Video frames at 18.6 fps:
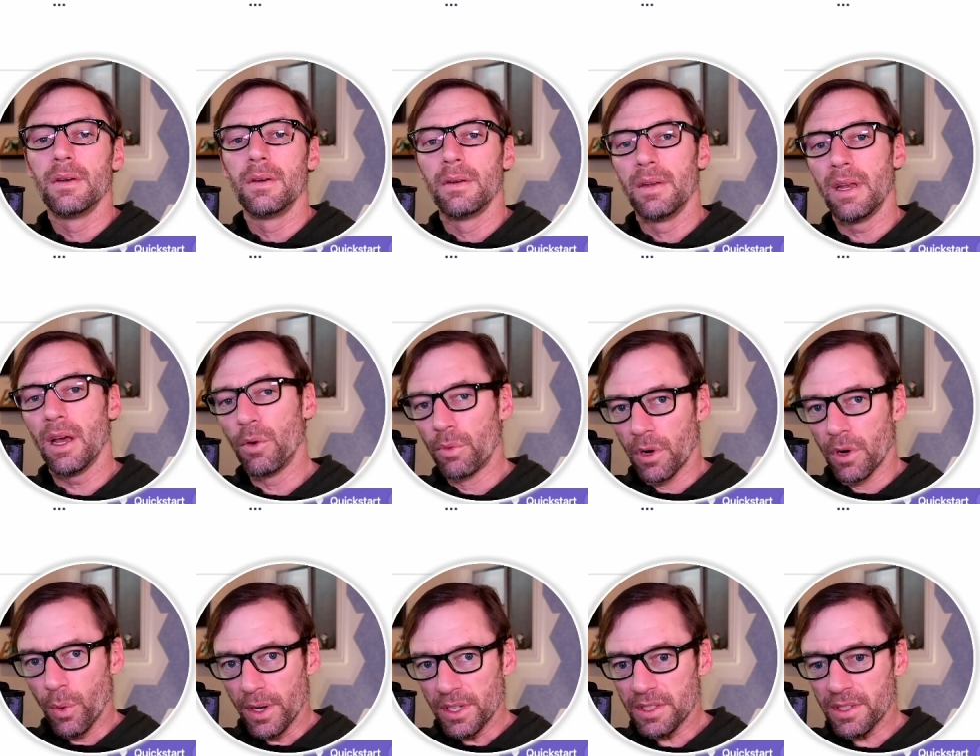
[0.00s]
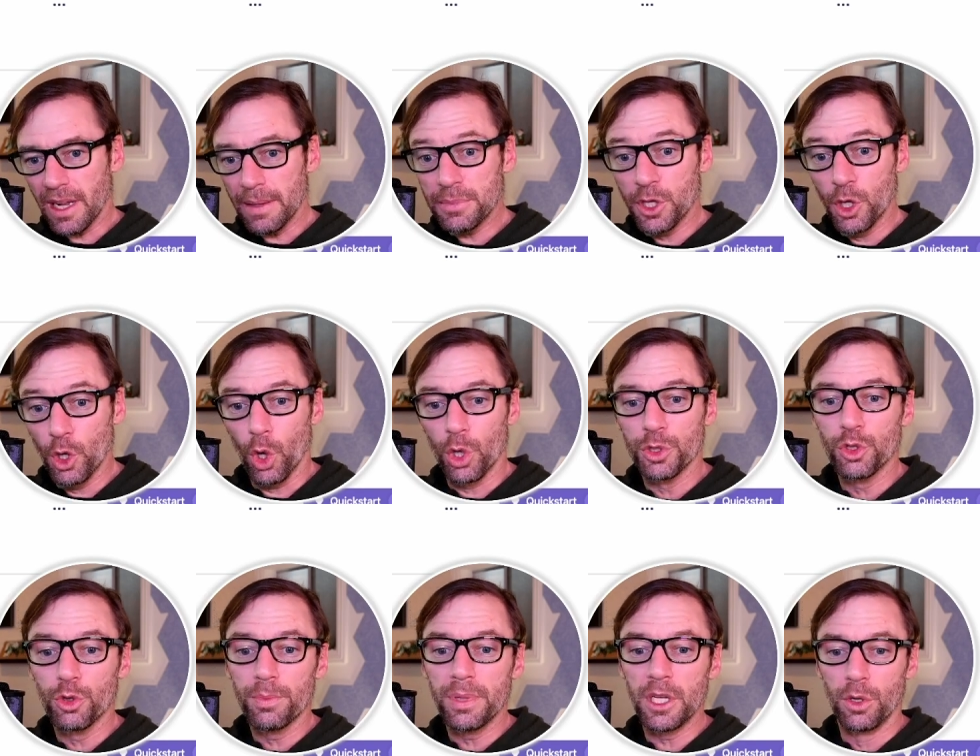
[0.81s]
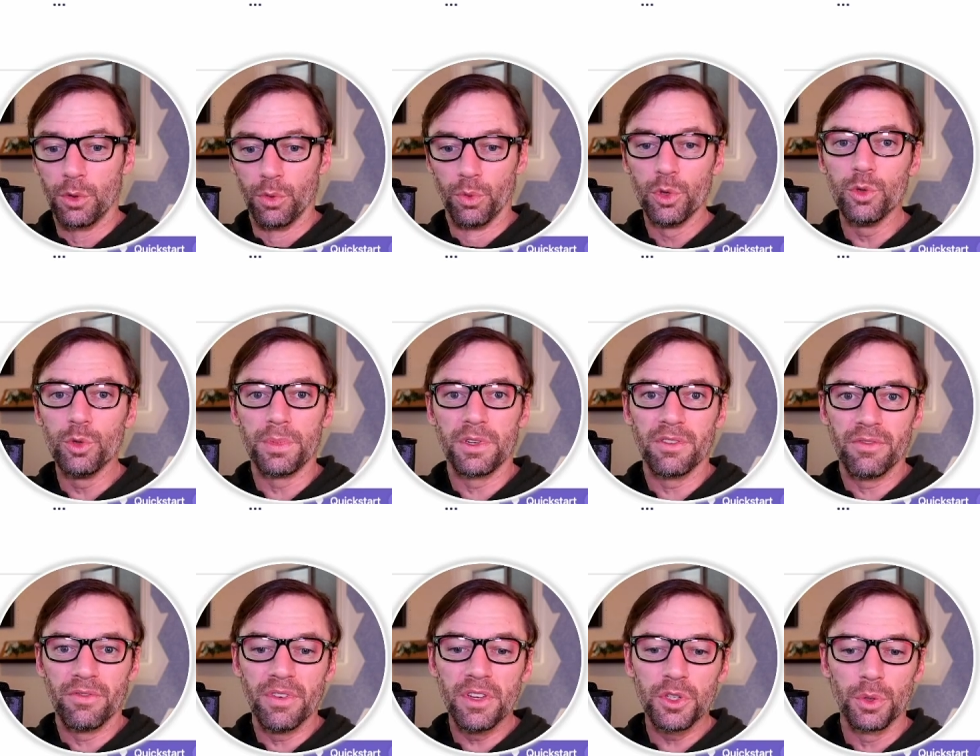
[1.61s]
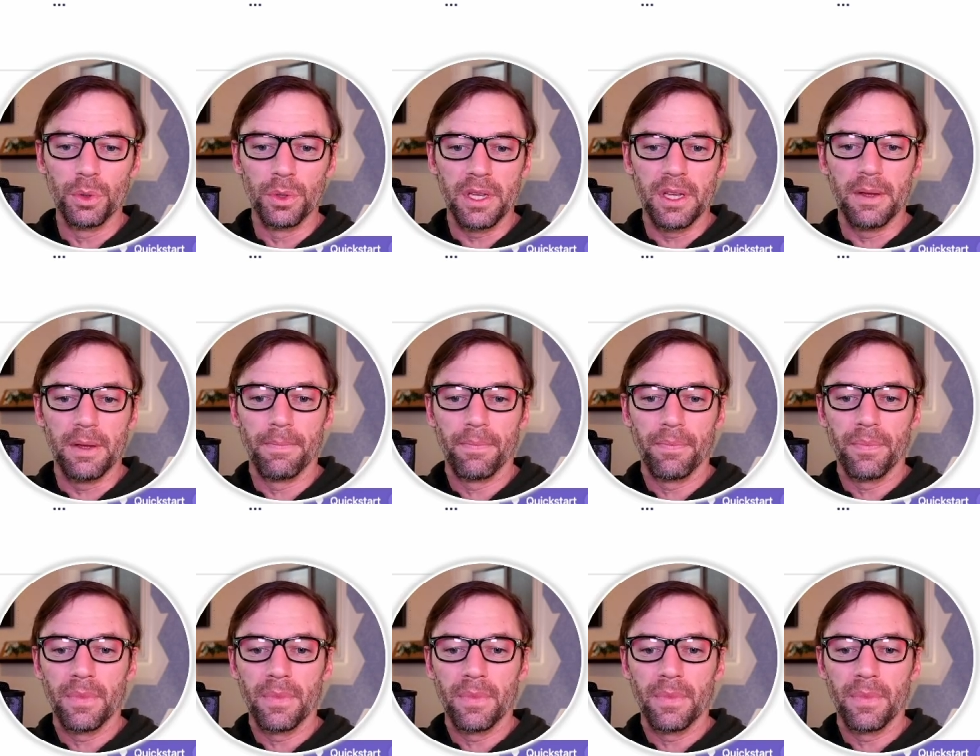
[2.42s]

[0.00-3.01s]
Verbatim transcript: Now, request types can also be grouped visually.